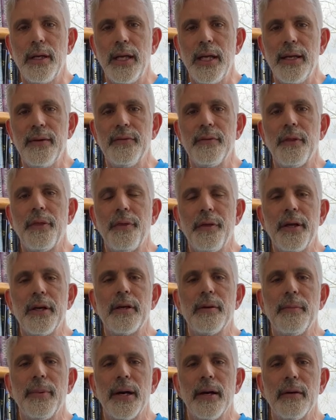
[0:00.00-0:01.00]
even think
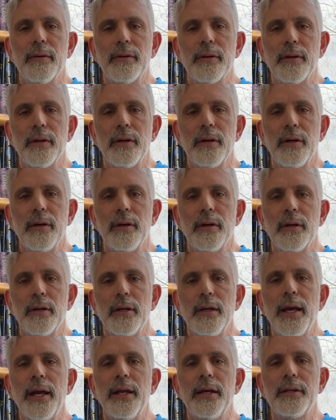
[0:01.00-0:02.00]
about
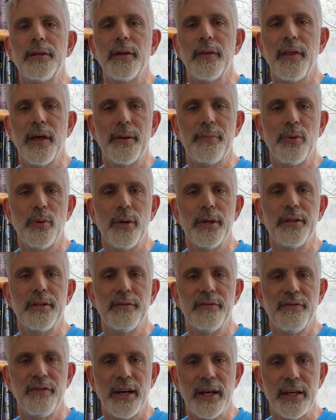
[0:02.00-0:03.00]
getting to that point
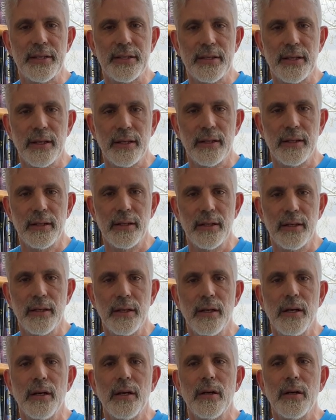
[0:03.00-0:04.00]
of fasting,
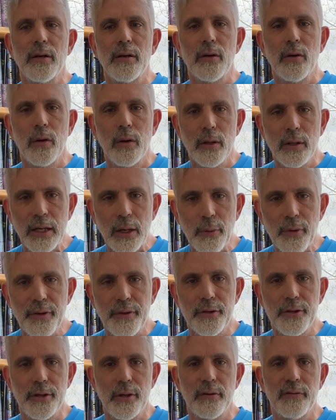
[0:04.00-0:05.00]
call out with
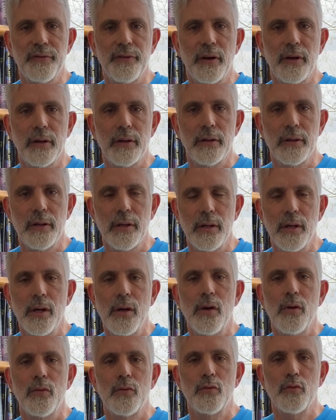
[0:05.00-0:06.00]
the shofar,
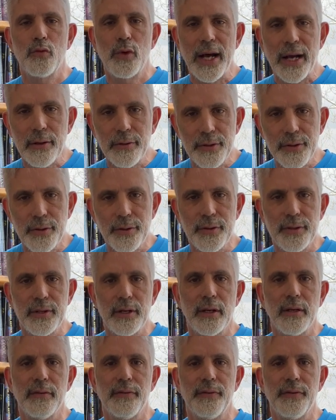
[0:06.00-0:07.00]
rouse
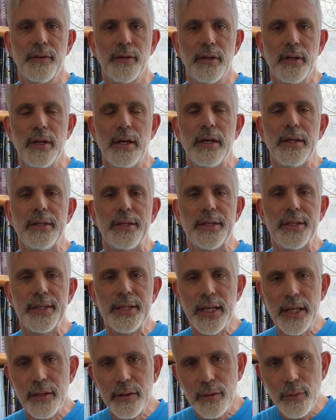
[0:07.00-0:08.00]
yourself,
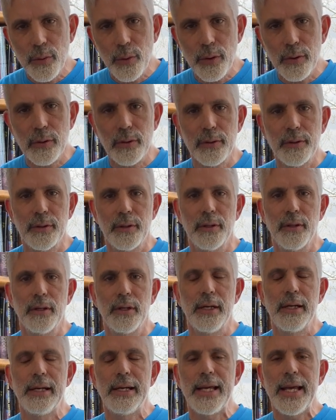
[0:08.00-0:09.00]
see the world,
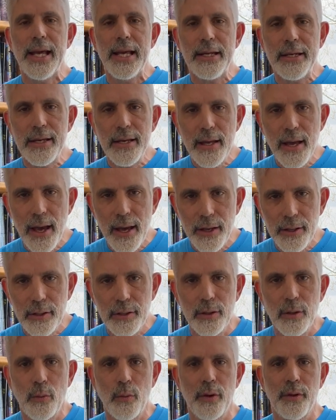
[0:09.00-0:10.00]

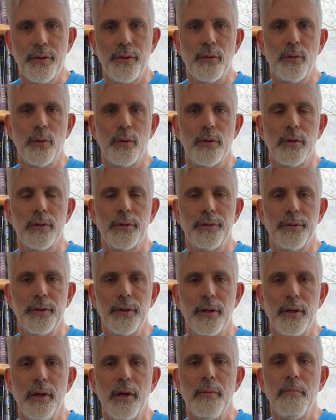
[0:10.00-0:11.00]
engage with the world,
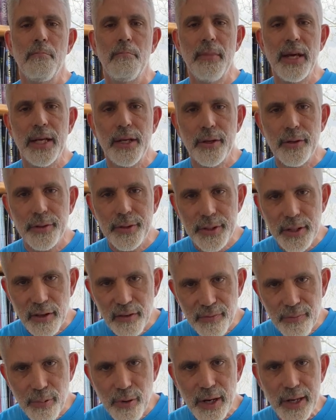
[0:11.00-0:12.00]
make
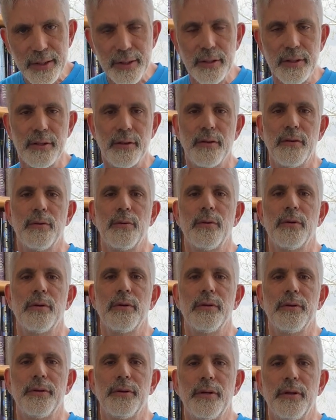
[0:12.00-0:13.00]
yourself present to the
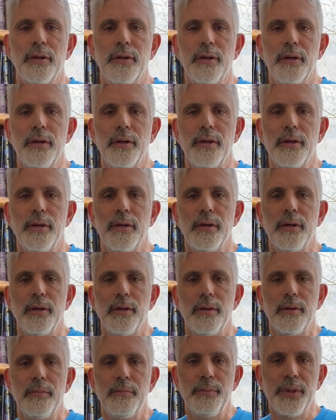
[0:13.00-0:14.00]
world.
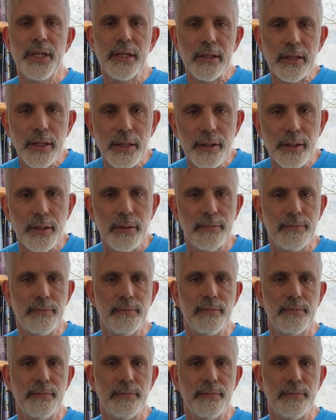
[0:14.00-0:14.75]
Be a leader.